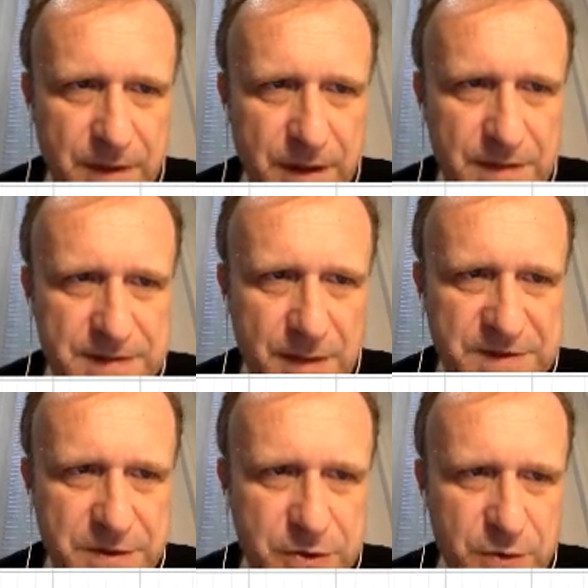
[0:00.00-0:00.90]
and
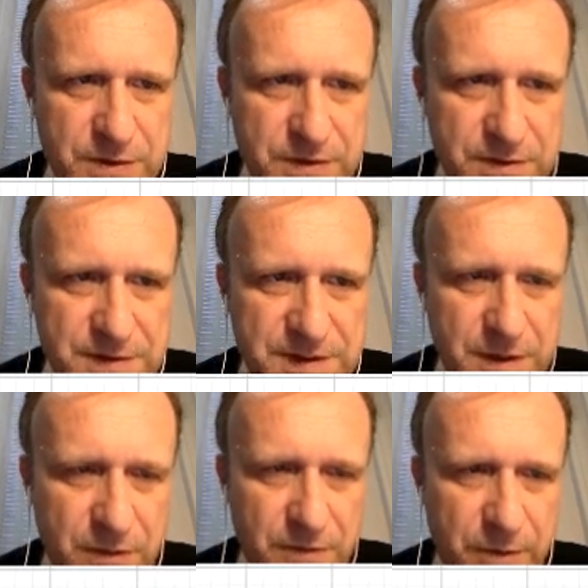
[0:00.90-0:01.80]
substitute
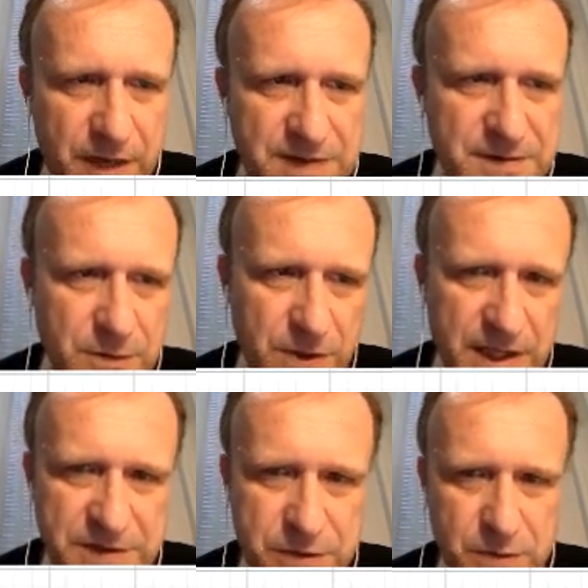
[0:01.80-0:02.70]
0 for x, you
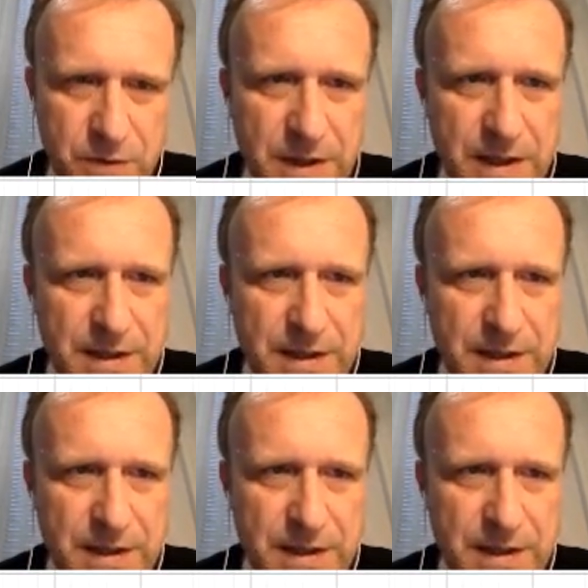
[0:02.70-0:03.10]
get 2.